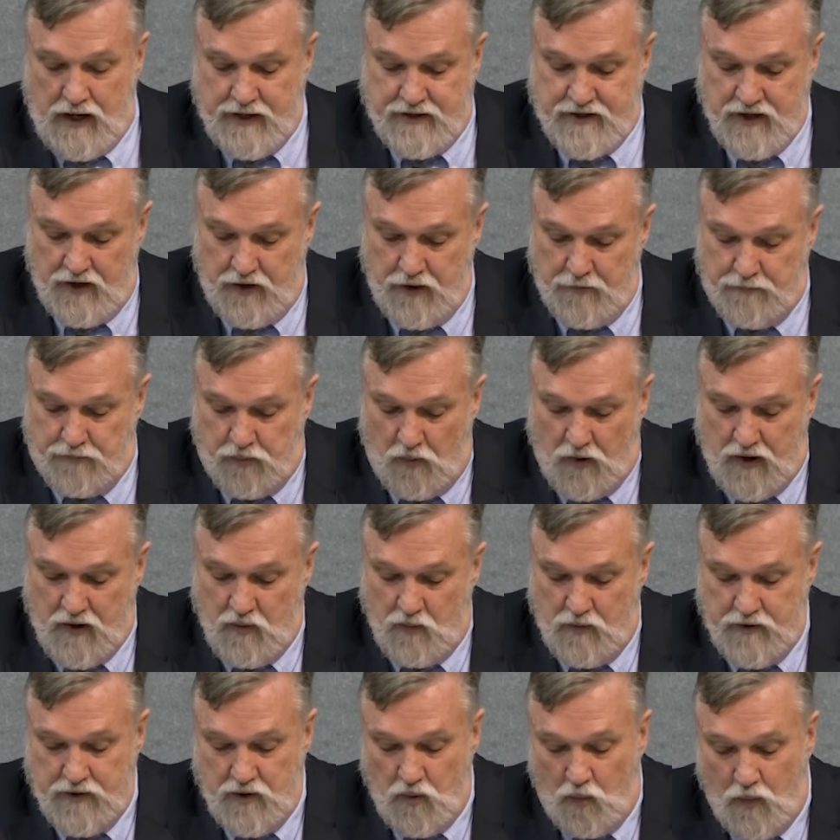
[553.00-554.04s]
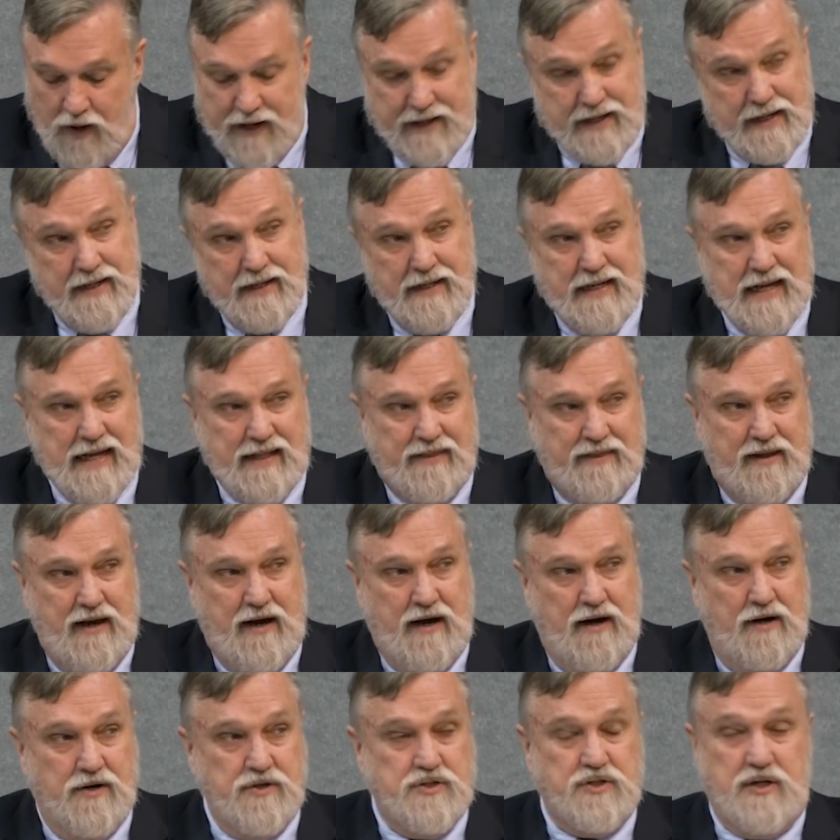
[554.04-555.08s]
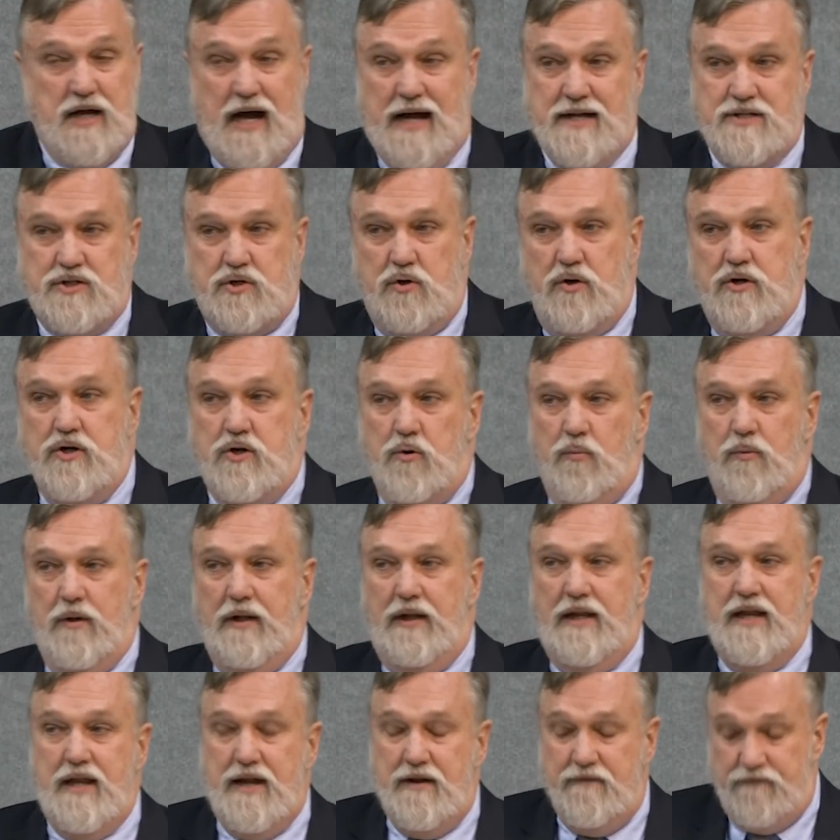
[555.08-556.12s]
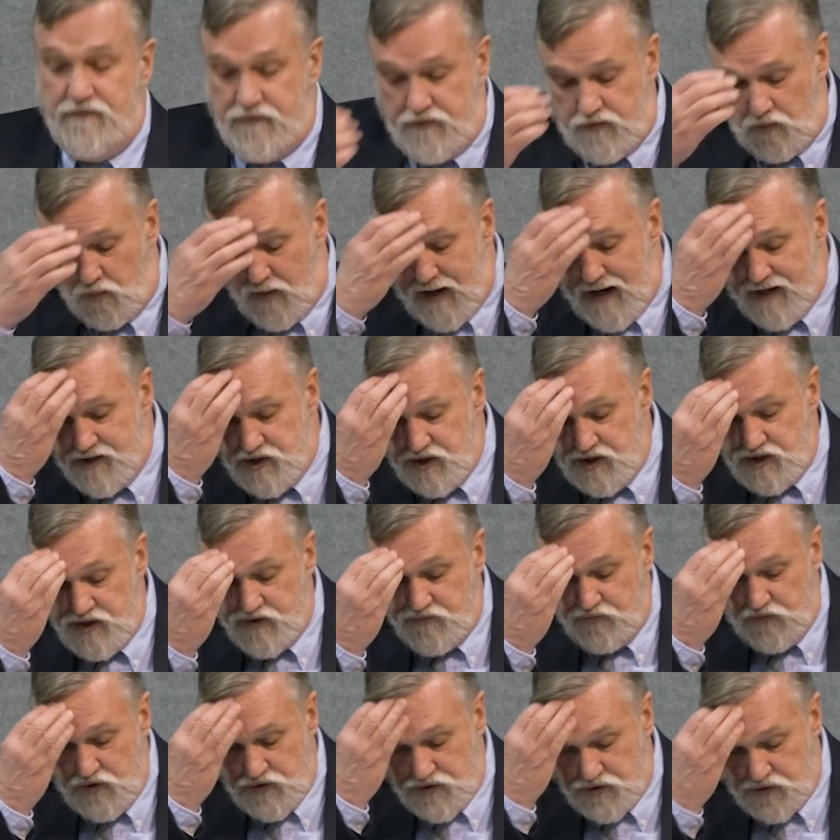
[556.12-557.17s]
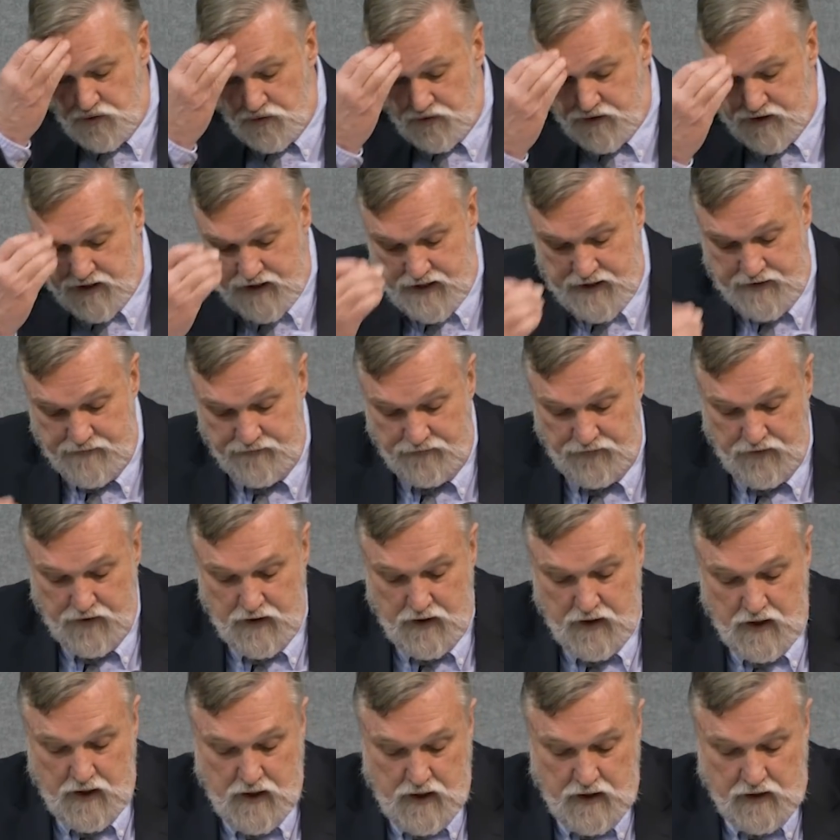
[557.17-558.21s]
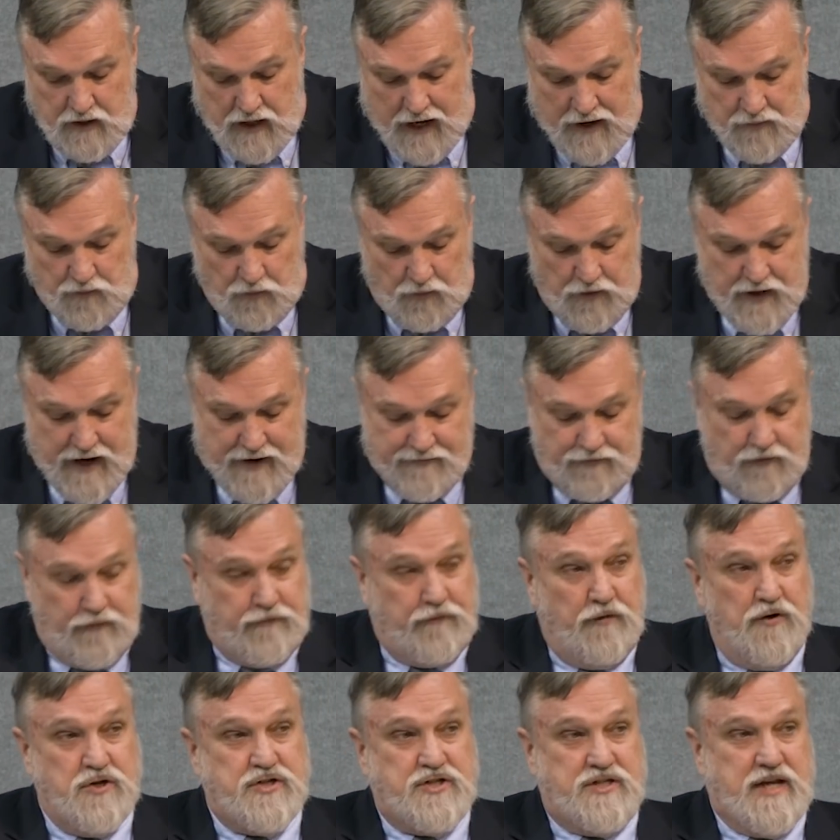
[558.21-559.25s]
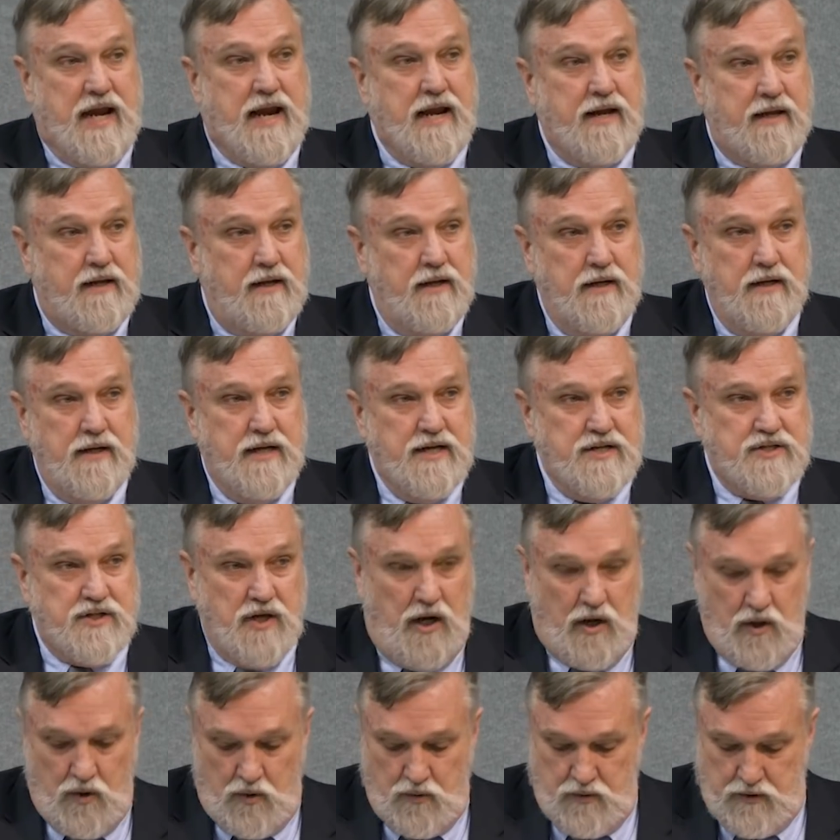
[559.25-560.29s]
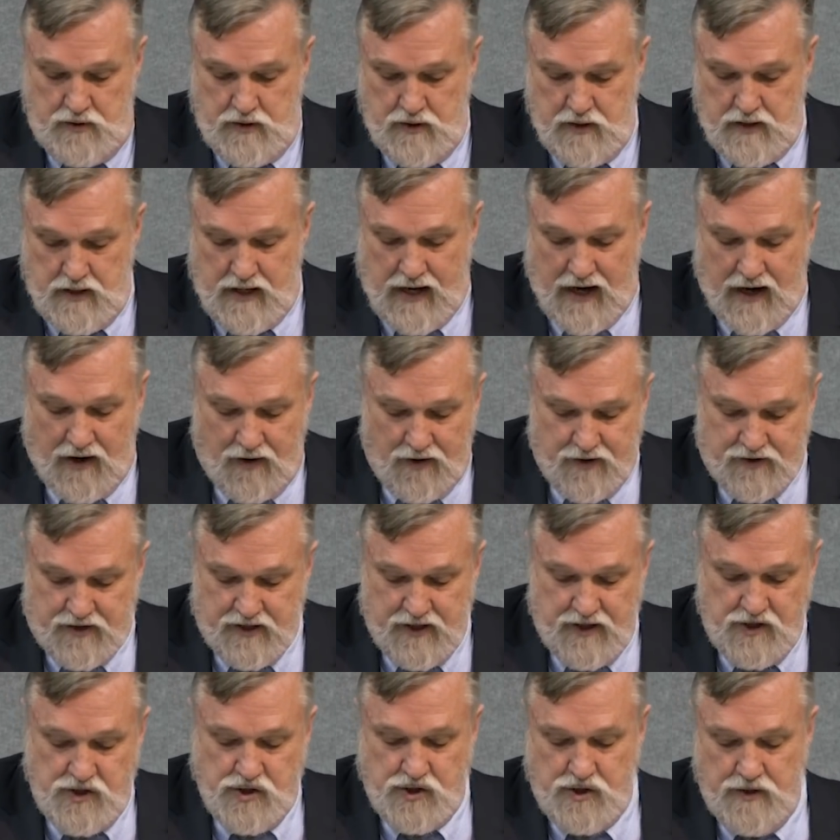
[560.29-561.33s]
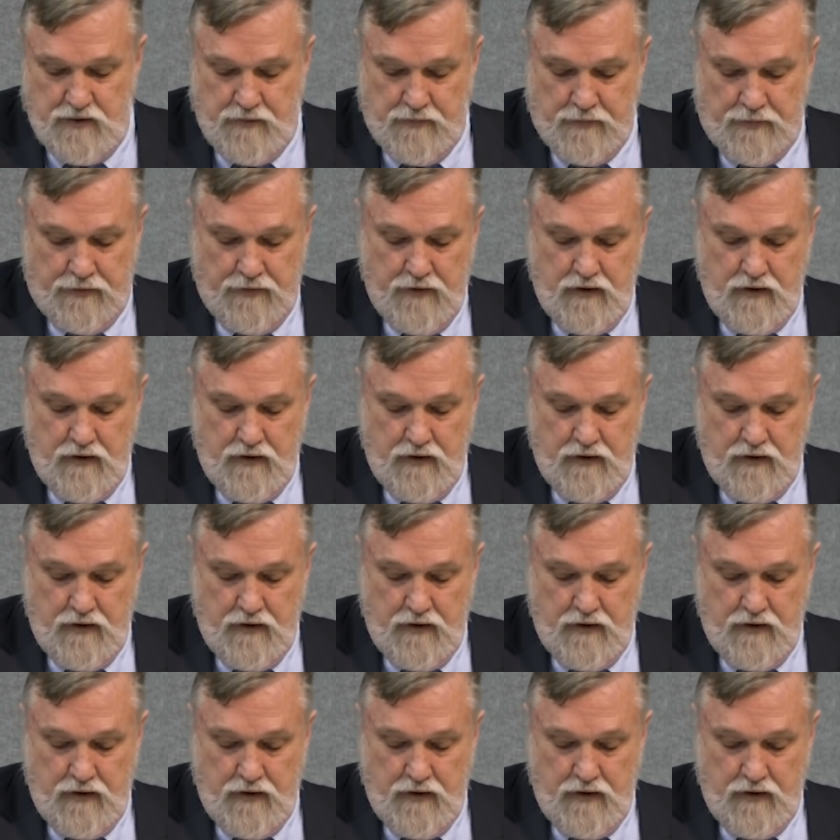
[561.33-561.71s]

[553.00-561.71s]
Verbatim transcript: until the point when the wicked get theirs. God's going to relieve the righteous, verse 13. God will never forsake his own heritage,